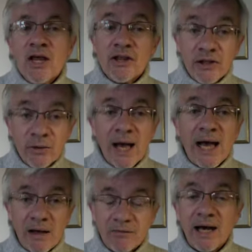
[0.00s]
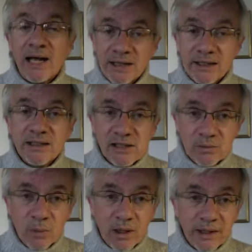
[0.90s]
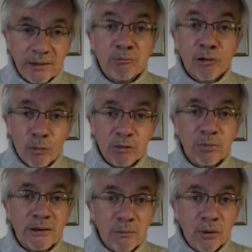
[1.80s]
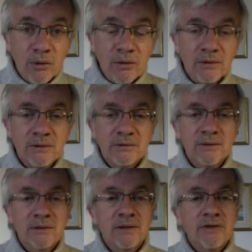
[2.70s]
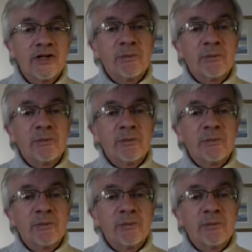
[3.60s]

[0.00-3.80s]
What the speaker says: You have at least one, probably more. You